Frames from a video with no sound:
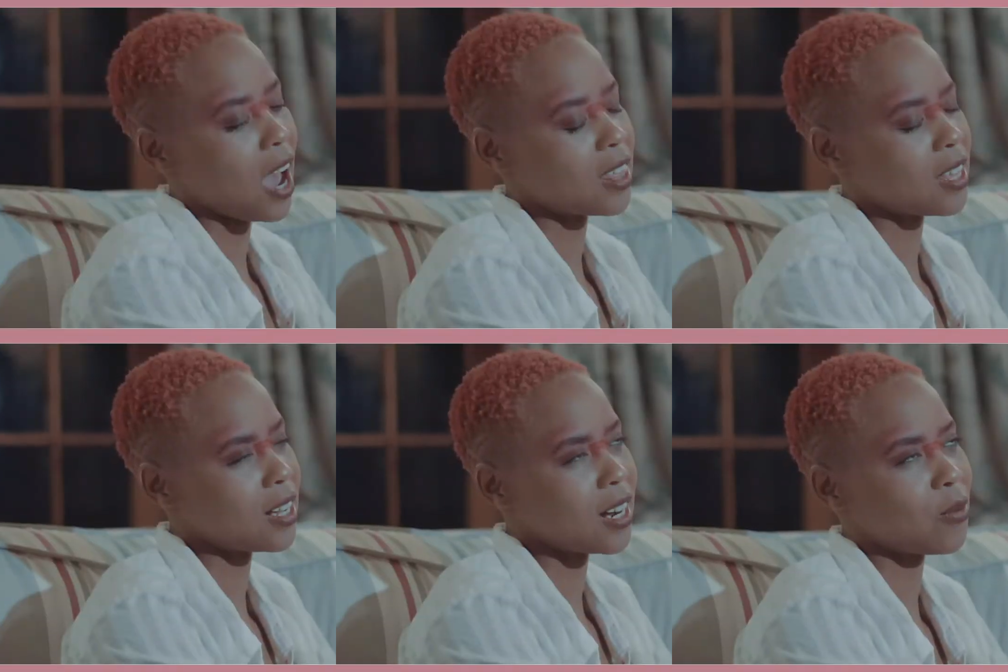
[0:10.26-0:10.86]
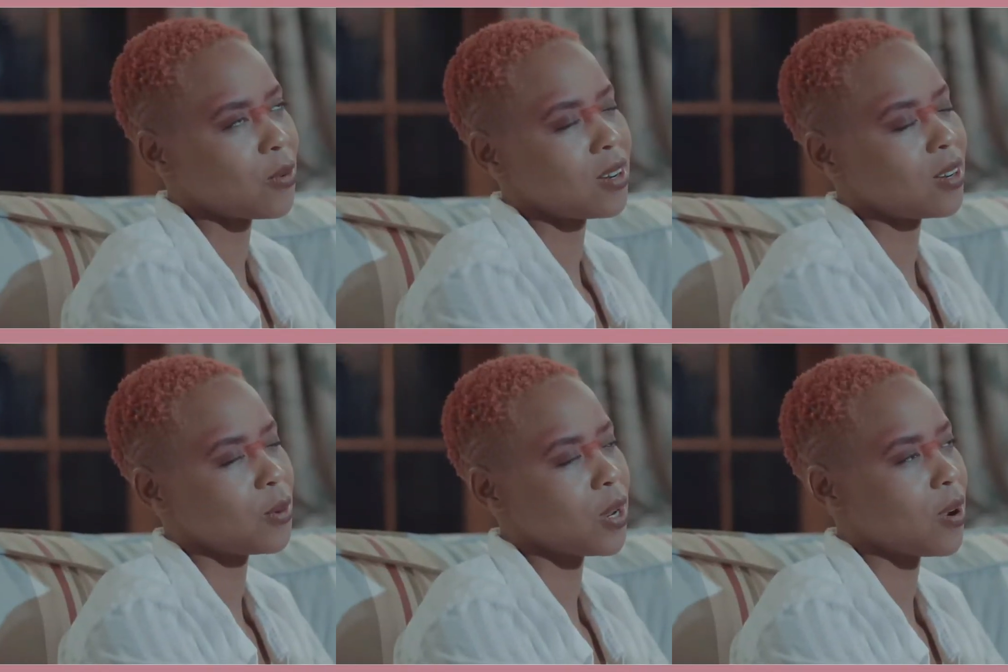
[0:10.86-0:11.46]
i think like when
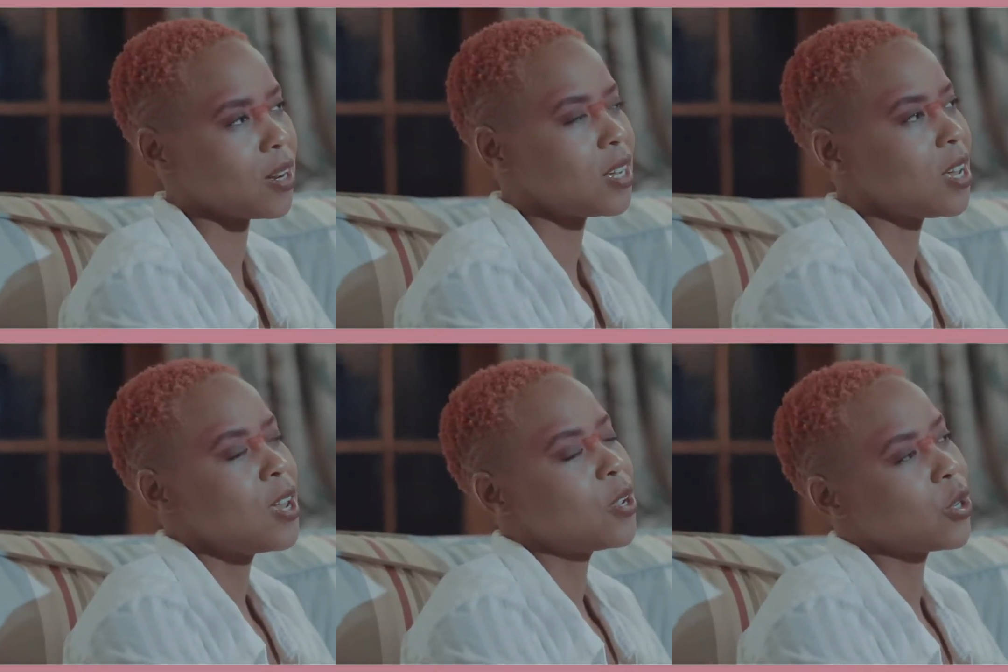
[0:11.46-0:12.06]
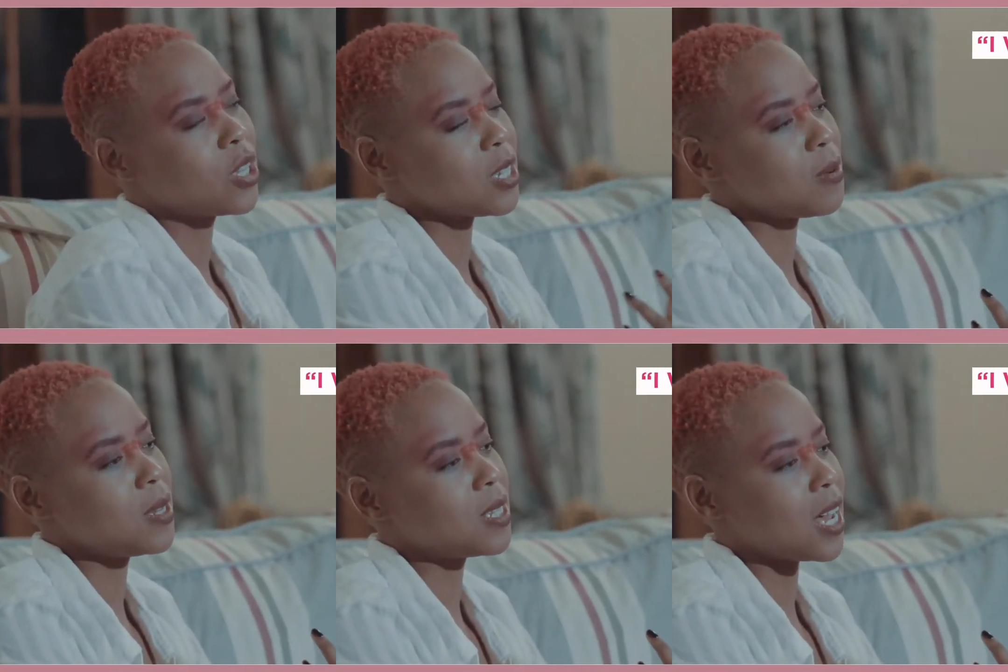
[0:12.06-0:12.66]
when i write ke
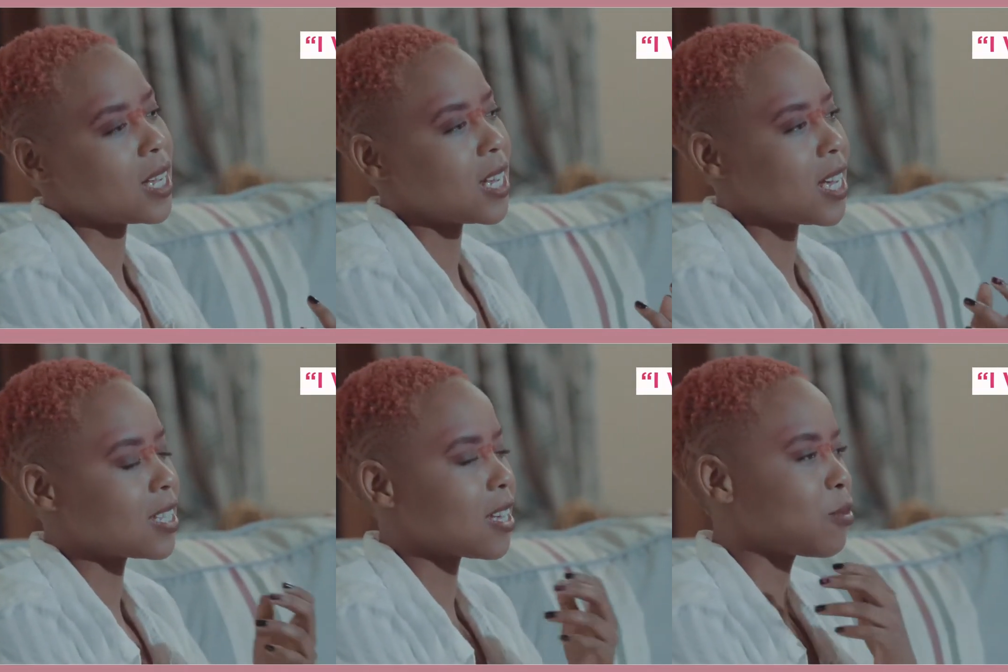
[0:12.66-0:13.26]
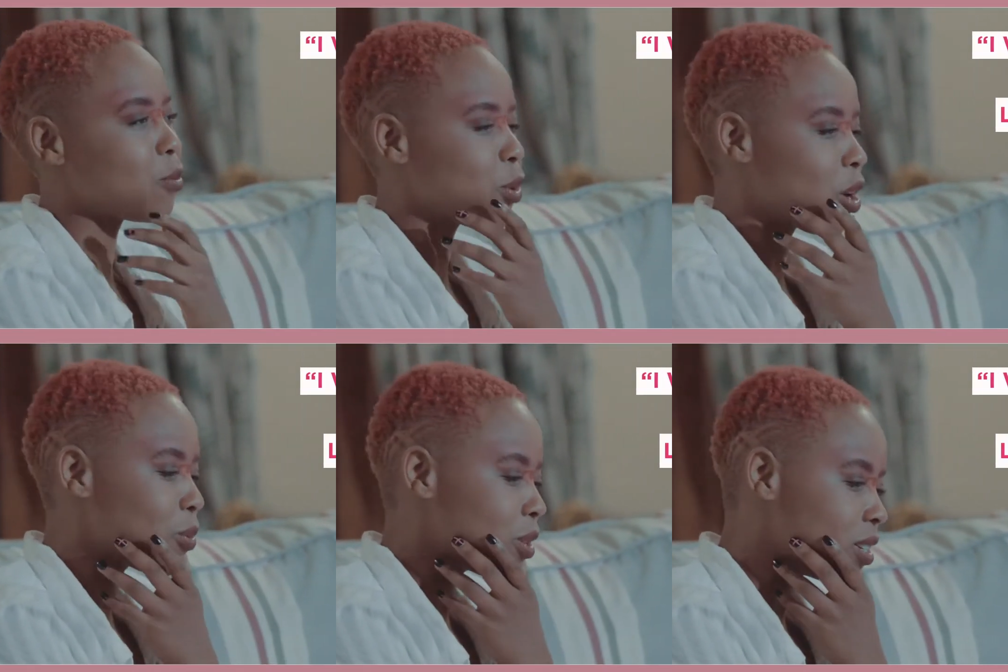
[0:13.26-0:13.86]
thata
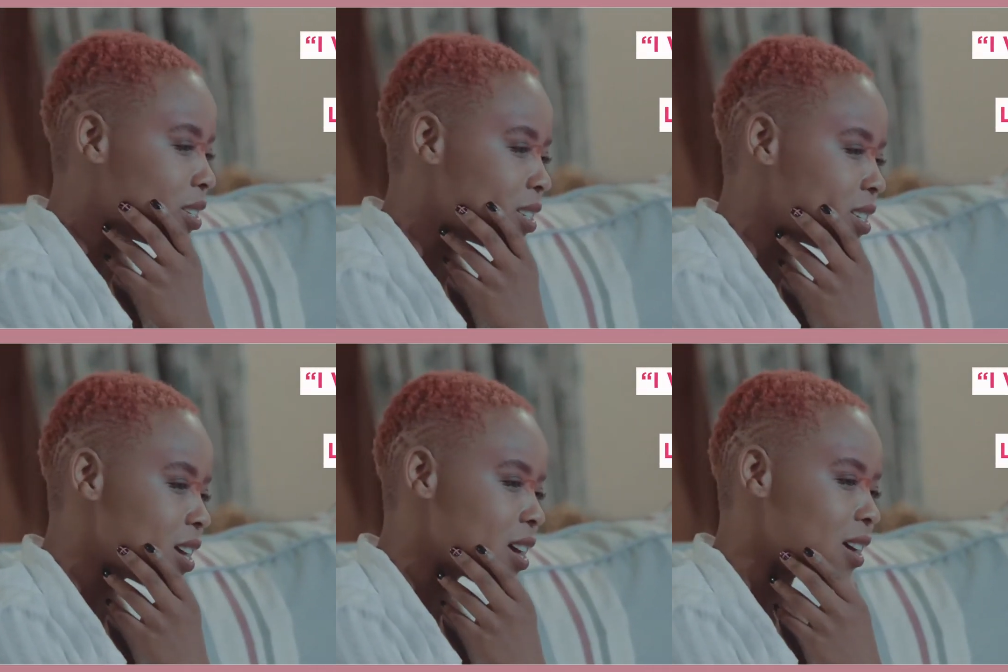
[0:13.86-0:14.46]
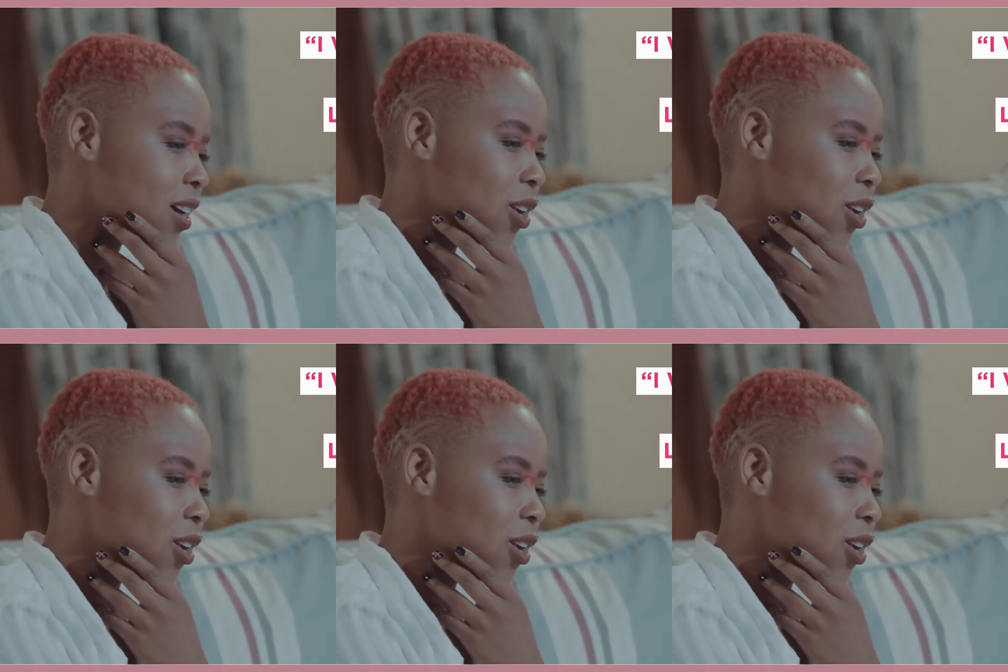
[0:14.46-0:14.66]
bophelo bo easy eh,